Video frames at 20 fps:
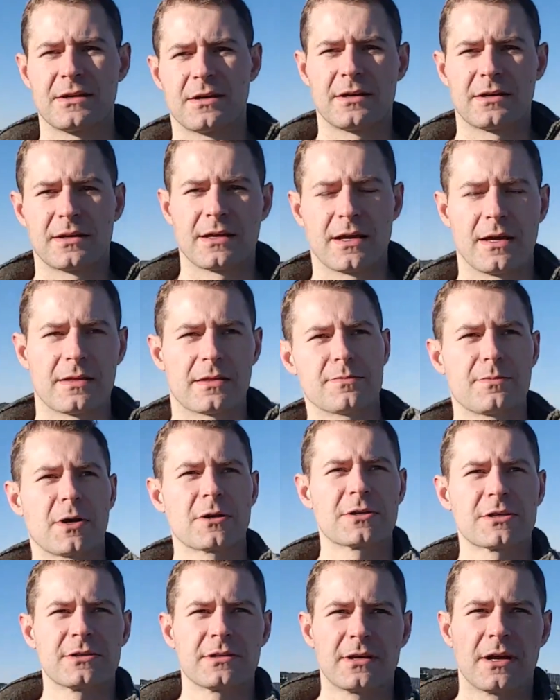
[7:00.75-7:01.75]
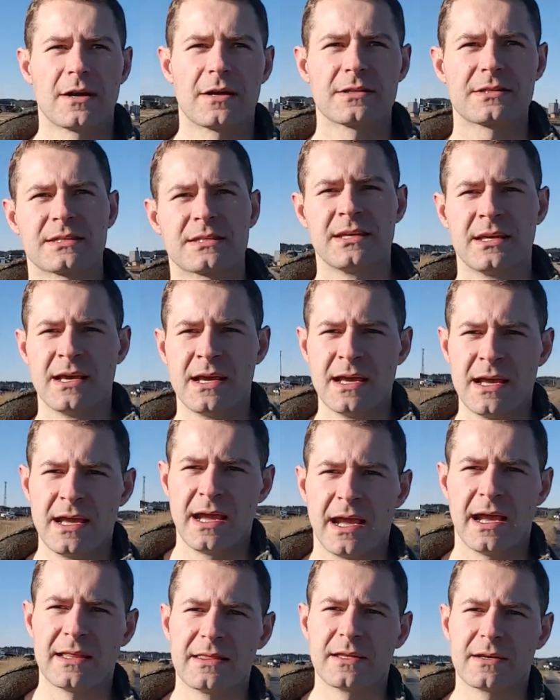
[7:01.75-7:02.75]
on the martial arts
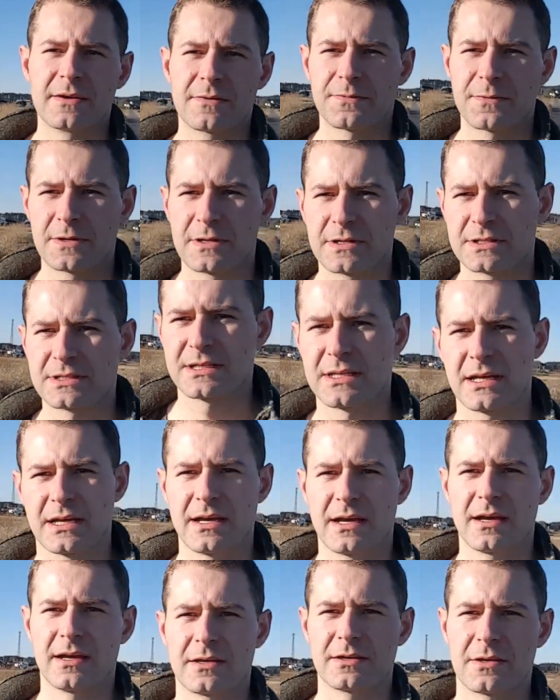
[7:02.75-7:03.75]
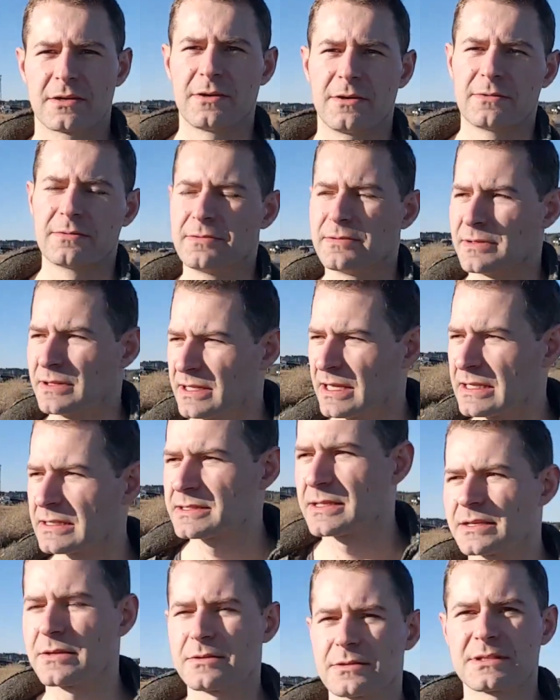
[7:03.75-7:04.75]
and the different,
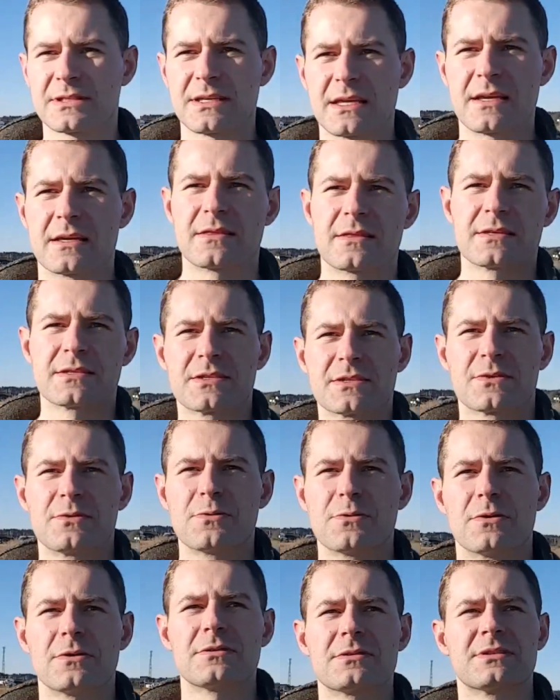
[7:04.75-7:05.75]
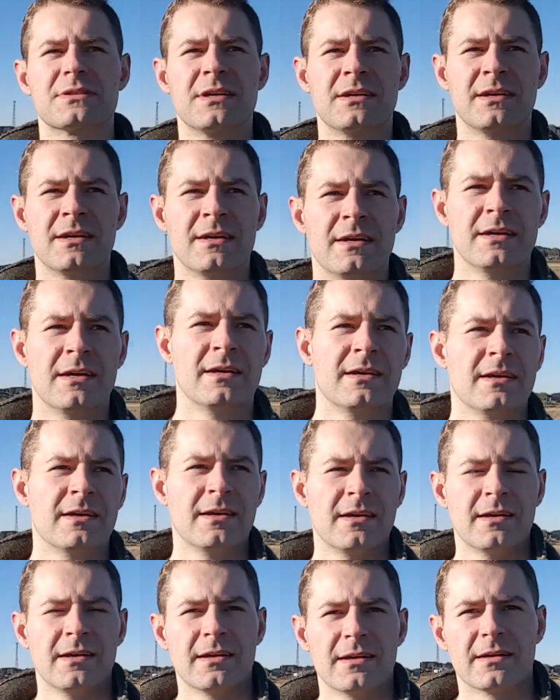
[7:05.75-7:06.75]
things that you'll see in the schools.
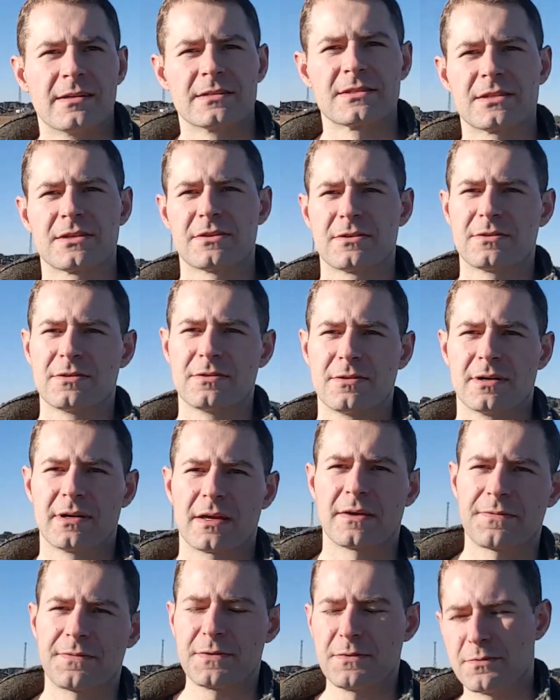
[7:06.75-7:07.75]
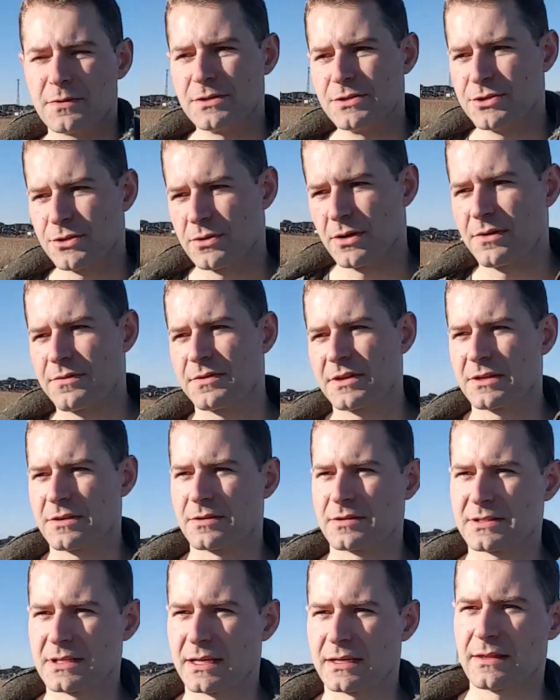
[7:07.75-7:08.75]
So if you enjoy
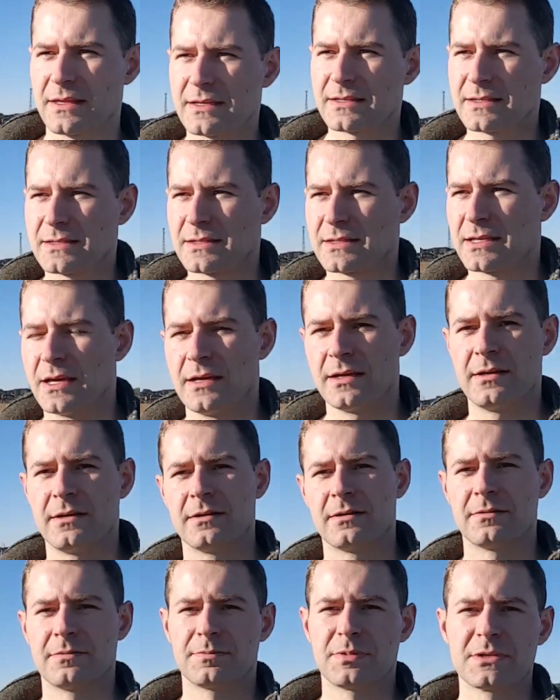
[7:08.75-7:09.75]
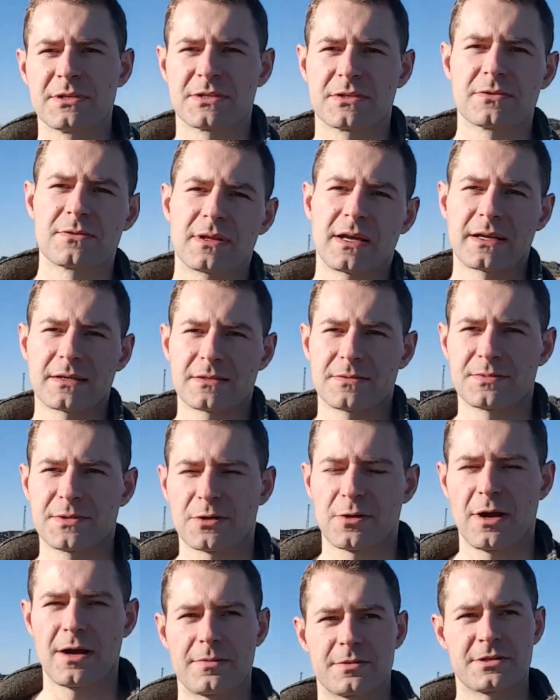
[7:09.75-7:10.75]
videos like this, please do like,
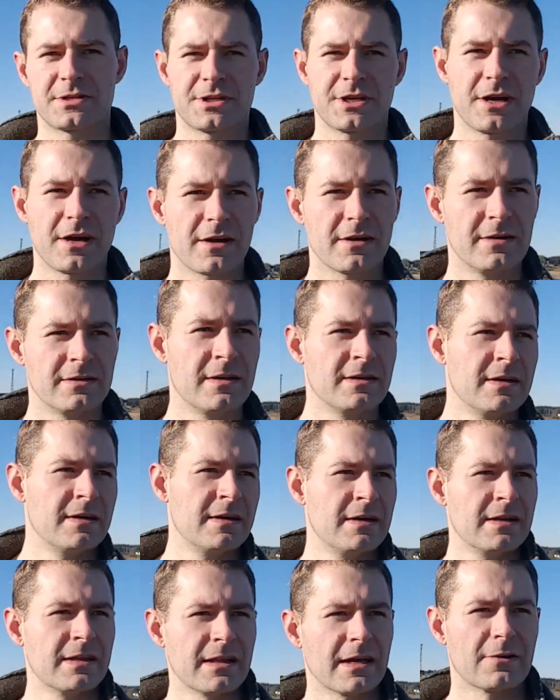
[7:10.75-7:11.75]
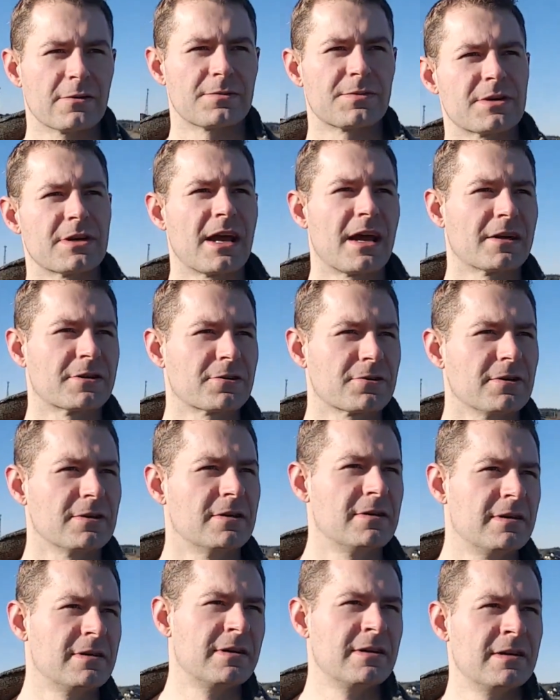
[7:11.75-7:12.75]
subscribe, and share. That would be natural.